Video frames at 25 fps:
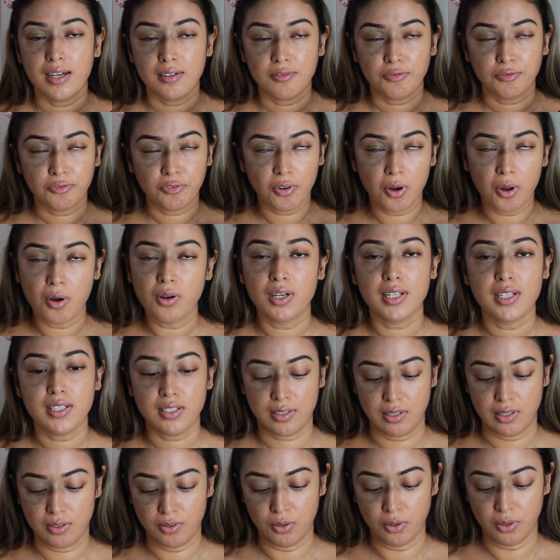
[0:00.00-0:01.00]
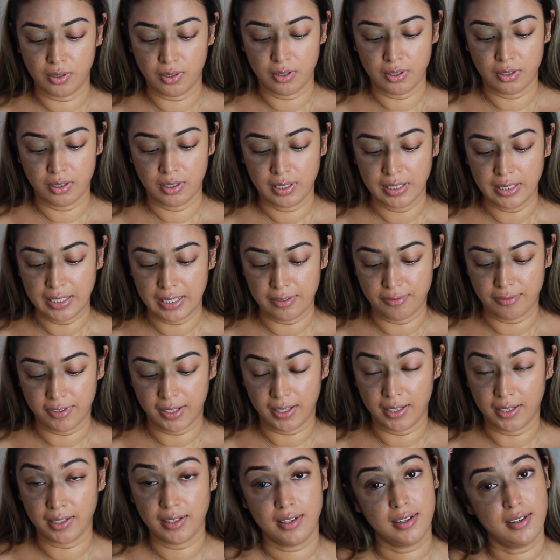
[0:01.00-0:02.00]
flawless look
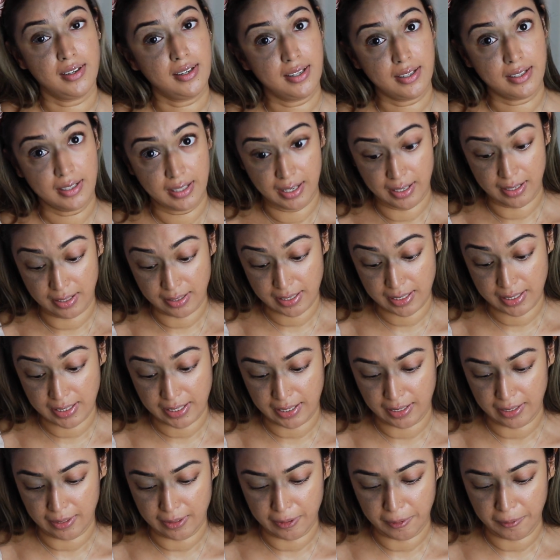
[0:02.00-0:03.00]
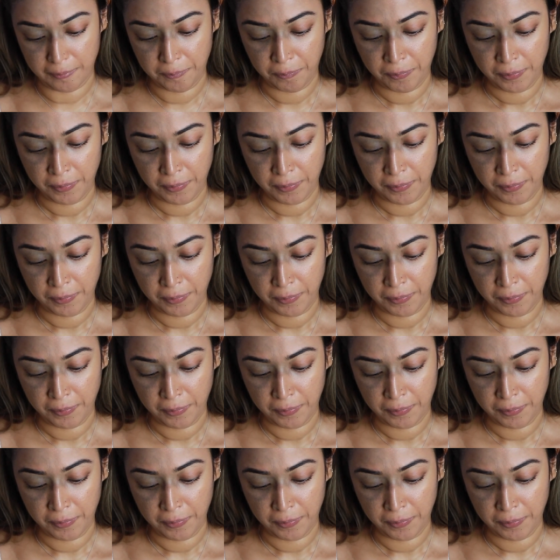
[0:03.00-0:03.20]
giving concealer.